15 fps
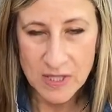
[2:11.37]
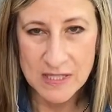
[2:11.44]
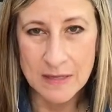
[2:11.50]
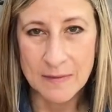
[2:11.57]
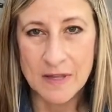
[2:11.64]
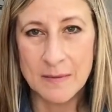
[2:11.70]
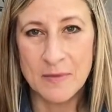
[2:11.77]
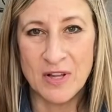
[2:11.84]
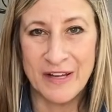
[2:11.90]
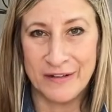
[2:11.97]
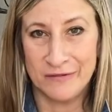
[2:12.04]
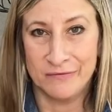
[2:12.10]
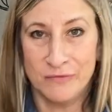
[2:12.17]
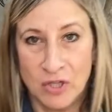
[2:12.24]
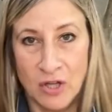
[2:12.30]
Some of them are like
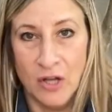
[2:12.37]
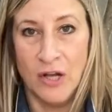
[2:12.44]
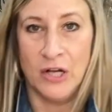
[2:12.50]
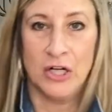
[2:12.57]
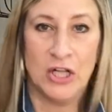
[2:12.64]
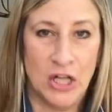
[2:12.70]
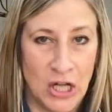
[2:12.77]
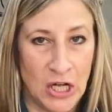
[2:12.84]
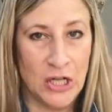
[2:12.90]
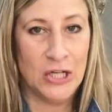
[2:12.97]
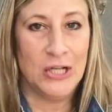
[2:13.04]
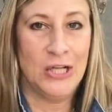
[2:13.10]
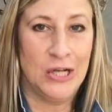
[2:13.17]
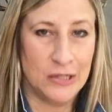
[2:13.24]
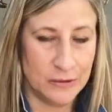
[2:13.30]
clonk, clonk,
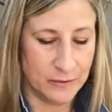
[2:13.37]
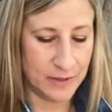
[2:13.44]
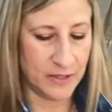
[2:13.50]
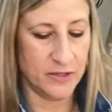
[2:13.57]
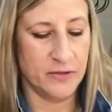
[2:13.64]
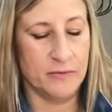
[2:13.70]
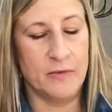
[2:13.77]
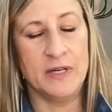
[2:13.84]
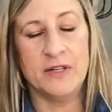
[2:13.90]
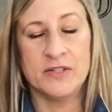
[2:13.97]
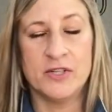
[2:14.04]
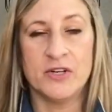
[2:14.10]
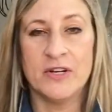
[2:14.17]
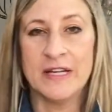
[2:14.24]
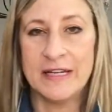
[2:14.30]
clonk when you're
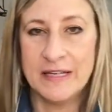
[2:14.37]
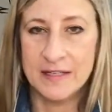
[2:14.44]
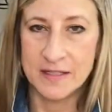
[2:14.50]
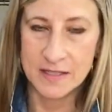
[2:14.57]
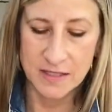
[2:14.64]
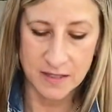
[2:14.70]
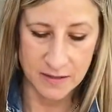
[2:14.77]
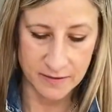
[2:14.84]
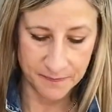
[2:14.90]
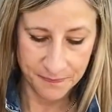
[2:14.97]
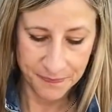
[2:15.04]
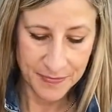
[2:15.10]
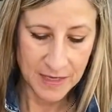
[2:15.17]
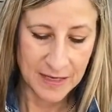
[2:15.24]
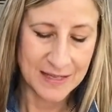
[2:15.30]
turning it. So
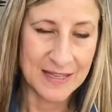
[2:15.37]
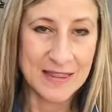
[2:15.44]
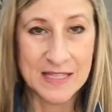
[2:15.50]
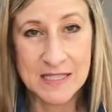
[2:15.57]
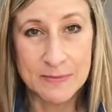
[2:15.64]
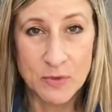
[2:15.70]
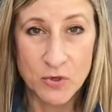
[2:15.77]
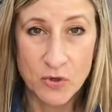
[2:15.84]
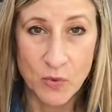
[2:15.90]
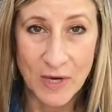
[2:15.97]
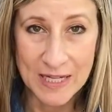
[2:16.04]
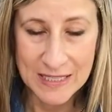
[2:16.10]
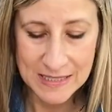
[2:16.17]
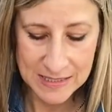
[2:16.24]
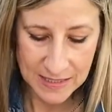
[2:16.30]
get the smooth
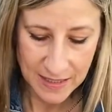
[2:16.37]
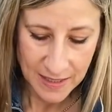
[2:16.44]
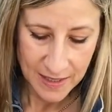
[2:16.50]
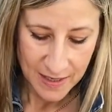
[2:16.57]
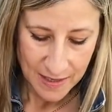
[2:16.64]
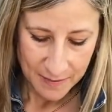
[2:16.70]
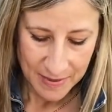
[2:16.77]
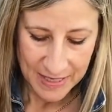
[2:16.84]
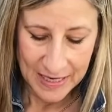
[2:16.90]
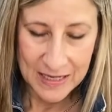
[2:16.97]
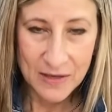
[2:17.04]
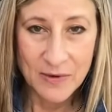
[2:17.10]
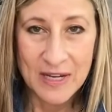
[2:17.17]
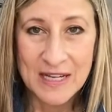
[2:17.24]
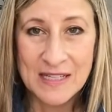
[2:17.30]
ones. But
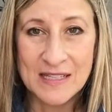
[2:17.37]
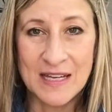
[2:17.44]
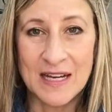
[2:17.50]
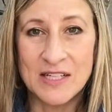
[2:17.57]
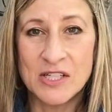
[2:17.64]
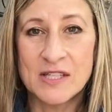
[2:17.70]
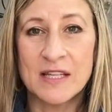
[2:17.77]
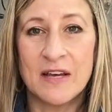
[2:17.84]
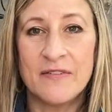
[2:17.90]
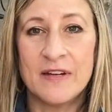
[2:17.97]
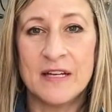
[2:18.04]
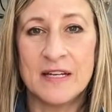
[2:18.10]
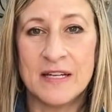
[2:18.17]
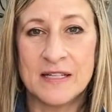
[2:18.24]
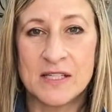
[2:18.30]
anyways, I just love
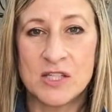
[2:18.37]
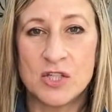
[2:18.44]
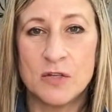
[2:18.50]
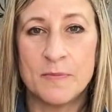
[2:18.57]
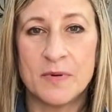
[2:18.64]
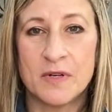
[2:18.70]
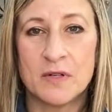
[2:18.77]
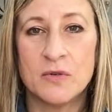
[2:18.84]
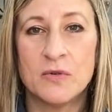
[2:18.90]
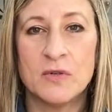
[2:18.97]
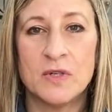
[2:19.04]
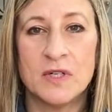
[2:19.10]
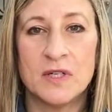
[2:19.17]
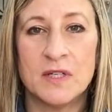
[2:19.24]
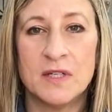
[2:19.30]
it. It's super
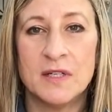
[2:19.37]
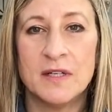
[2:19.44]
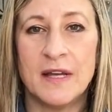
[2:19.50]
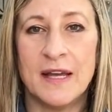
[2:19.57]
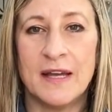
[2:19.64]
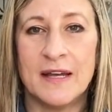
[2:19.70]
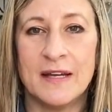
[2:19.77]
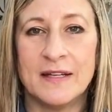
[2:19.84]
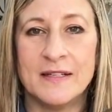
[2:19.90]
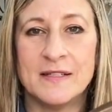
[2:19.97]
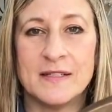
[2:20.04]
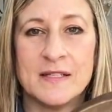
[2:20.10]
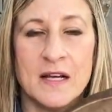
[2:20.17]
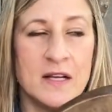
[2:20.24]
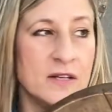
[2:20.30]
cool
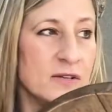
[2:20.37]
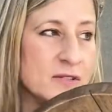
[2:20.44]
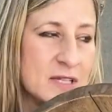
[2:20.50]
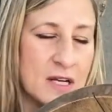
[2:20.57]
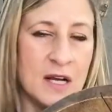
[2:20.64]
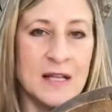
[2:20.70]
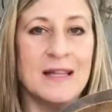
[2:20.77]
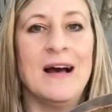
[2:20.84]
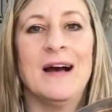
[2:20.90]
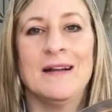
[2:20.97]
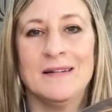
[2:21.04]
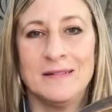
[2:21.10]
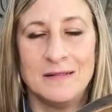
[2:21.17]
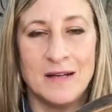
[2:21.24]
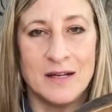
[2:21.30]
and I'll use it a lot,
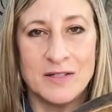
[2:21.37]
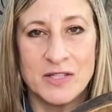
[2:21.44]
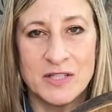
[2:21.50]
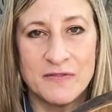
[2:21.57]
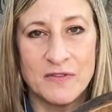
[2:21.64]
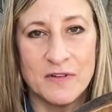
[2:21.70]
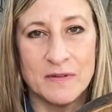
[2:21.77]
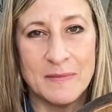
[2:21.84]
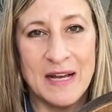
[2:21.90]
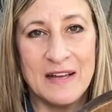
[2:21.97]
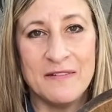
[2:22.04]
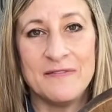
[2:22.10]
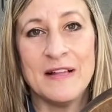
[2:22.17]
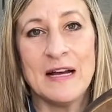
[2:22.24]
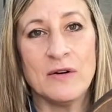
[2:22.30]
not just for
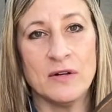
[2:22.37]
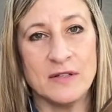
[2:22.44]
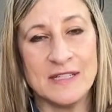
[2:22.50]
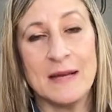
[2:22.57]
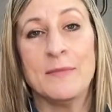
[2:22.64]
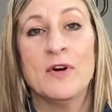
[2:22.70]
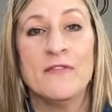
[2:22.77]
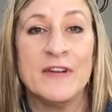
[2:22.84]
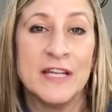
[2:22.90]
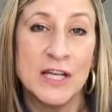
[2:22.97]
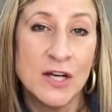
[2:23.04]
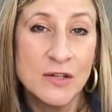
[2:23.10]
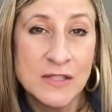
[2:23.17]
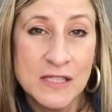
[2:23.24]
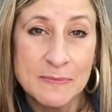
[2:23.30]
my flower demo
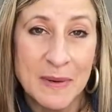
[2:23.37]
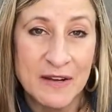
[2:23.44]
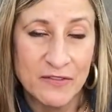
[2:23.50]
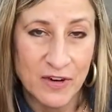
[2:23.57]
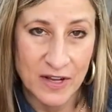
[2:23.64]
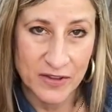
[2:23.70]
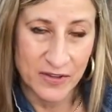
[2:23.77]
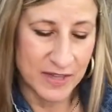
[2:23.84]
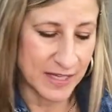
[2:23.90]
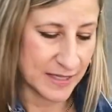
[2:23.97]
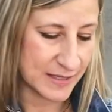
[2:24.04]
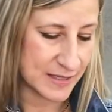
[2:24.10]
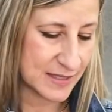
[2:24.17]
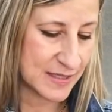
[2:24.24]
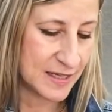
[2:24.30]
videos, but for other
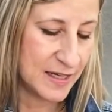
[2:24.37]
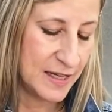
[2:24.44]
things.